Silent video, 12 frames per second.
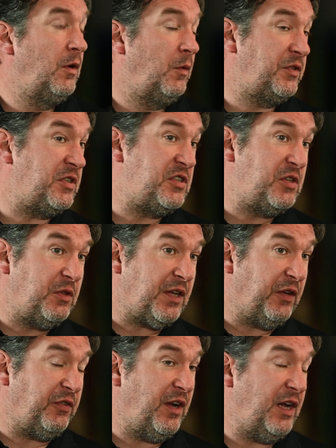Well, since
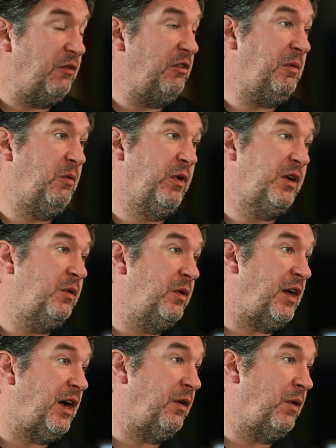2008, we've been working
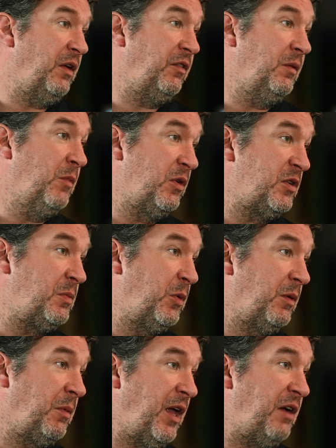with the iRacing
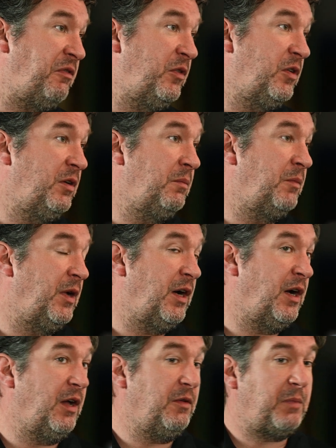motorsport platform,
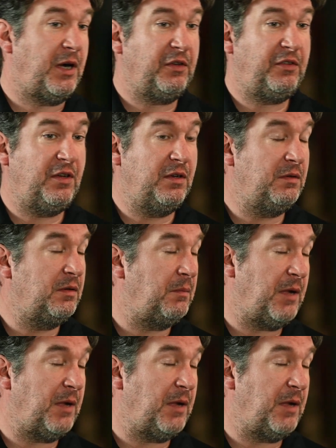Boston,